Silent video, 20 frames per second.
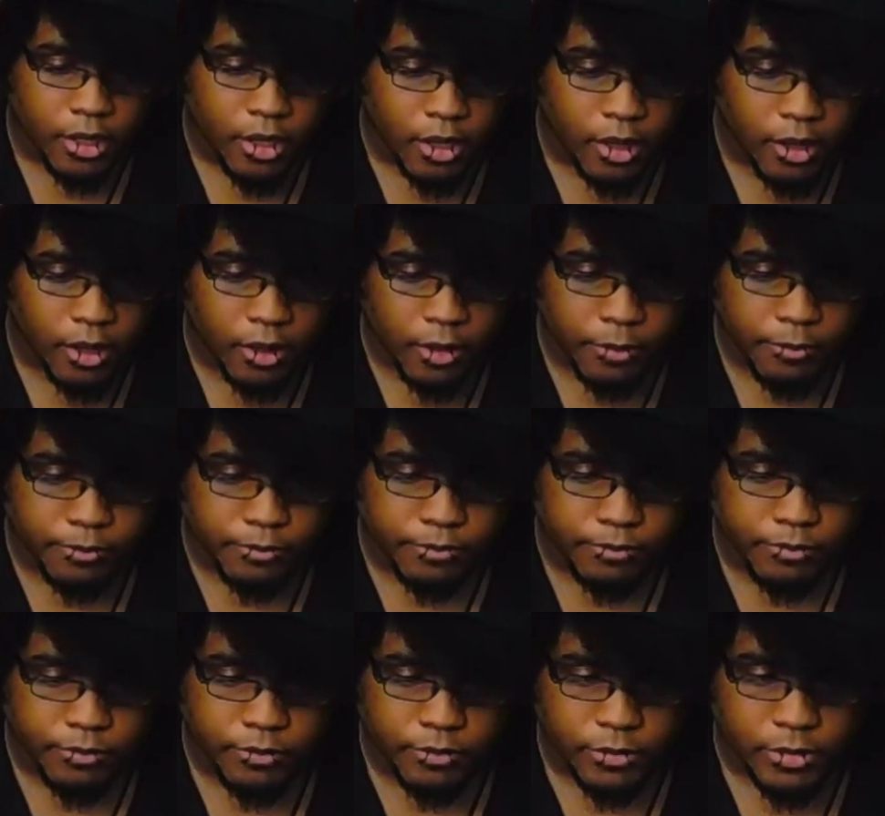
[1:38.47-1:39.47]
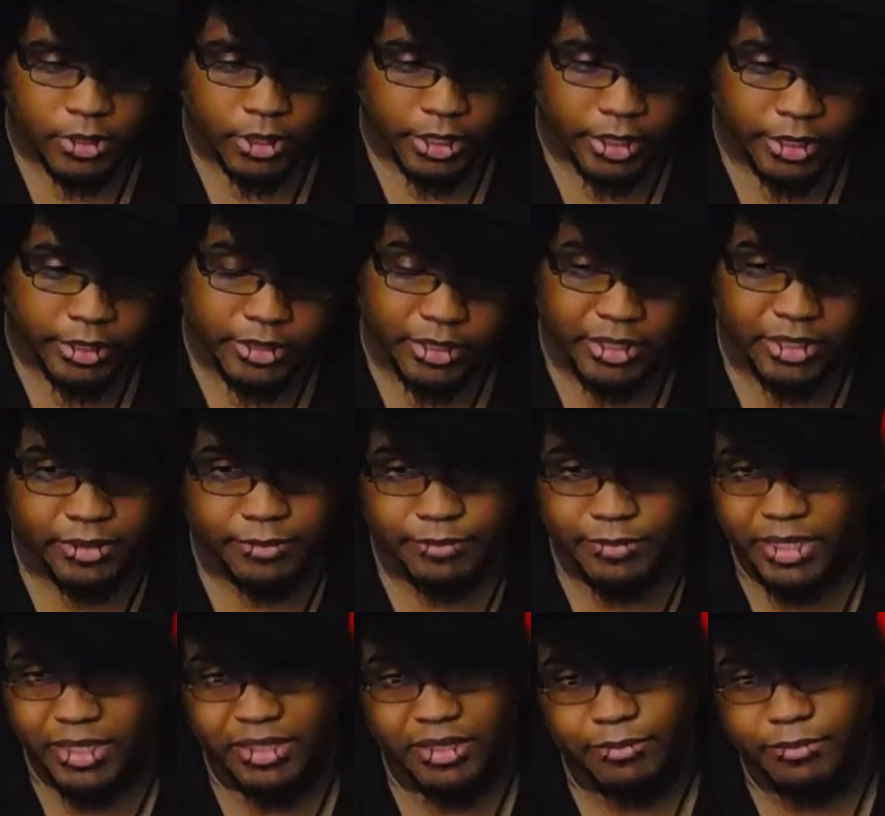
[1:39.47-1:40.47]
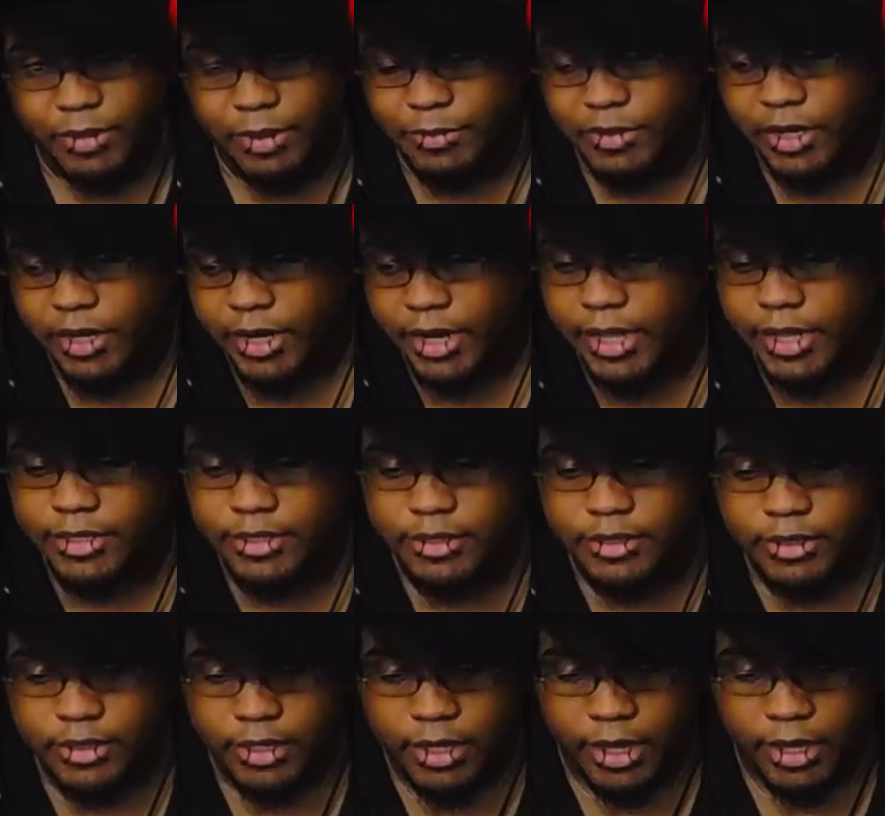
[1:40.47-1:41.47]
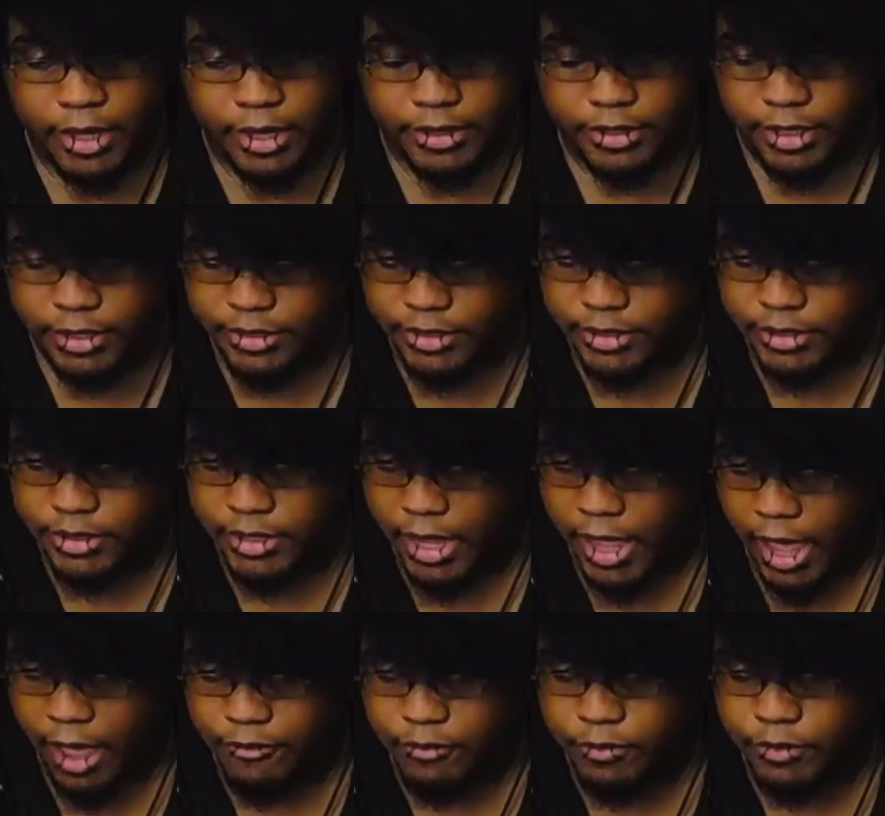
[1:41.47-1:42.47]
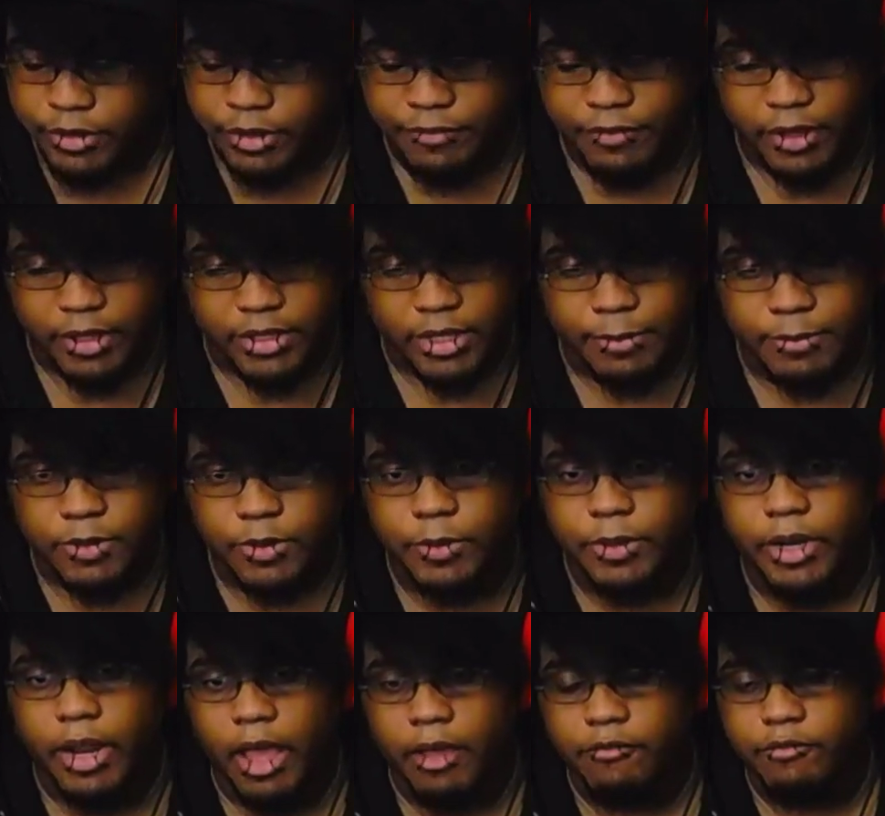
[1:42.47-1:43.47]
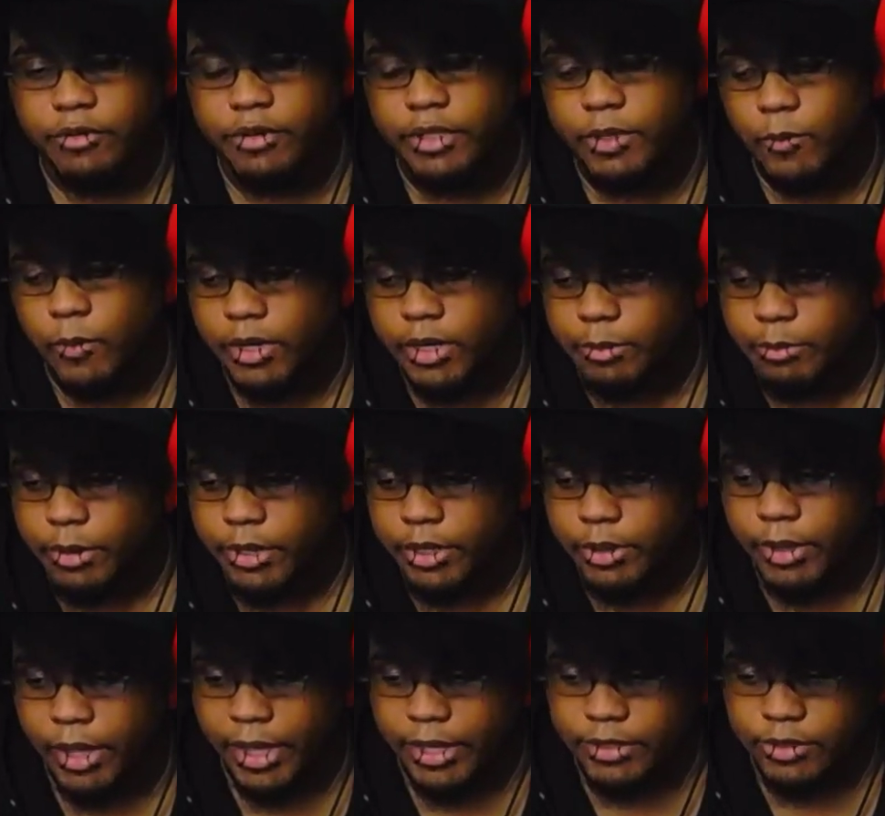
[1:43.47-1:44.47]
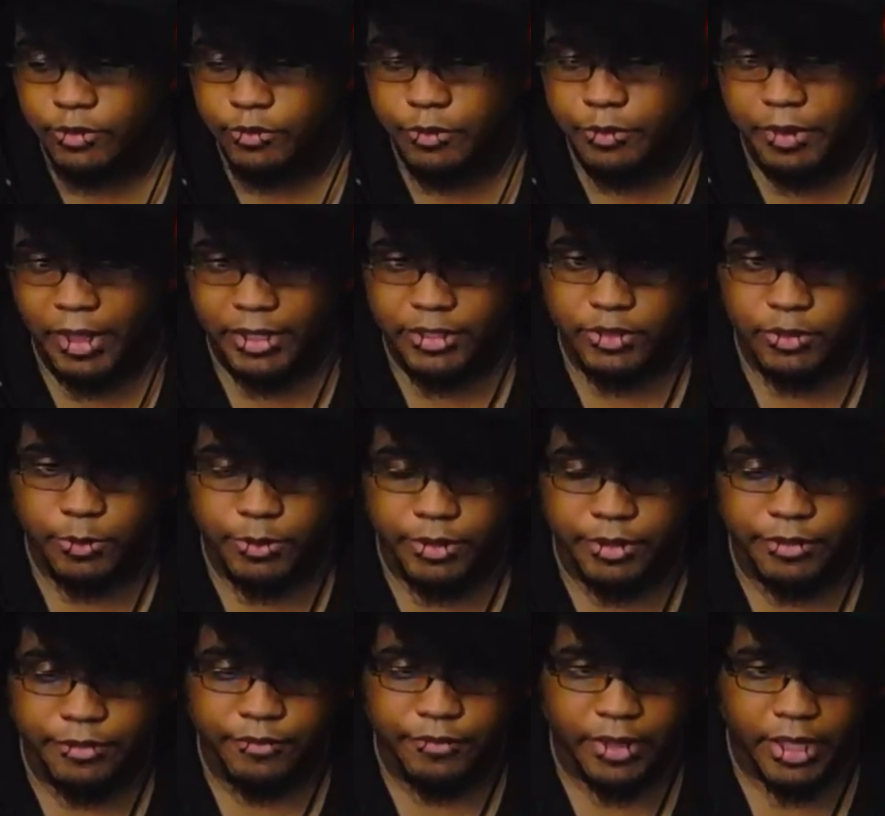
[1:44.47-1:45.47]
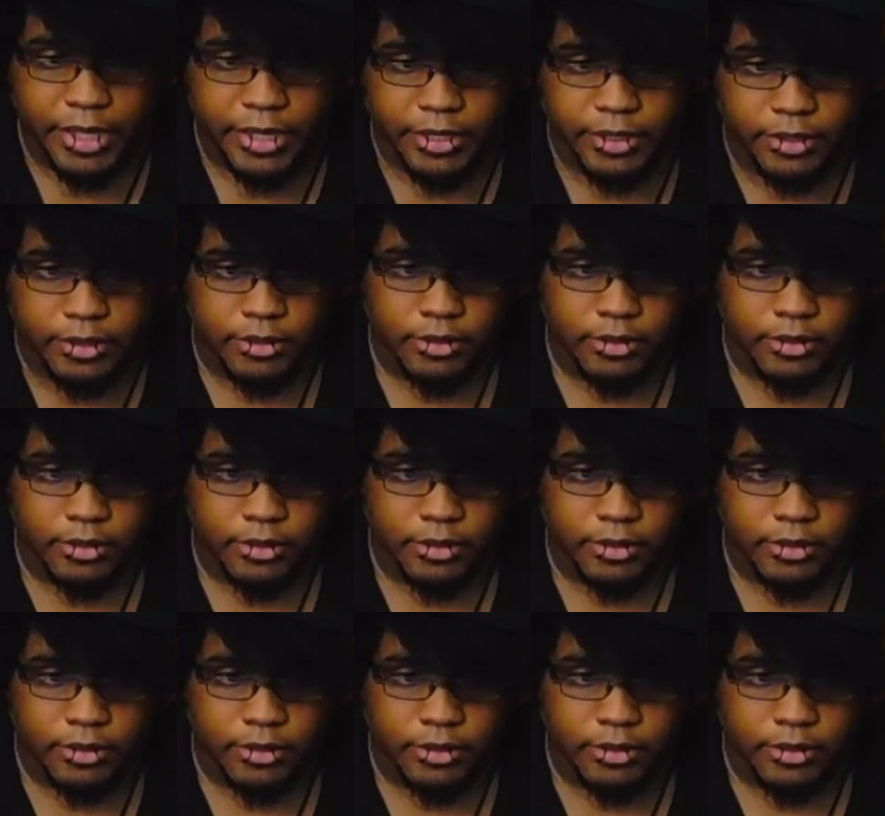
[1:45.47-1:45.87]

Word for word: Um, and uh, I'm sorry, guys. I, I just I haven't really felt up to it. I haven't really wanted to bring you guys through that sort of like